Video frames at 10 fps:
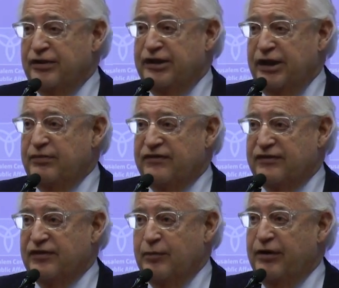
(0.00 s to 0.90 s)
Israel
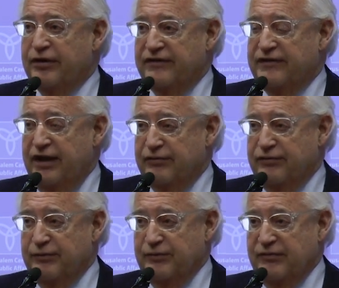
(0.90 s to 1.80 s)
keeps America
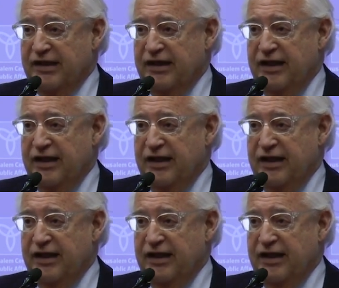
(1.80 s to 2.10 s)
safe.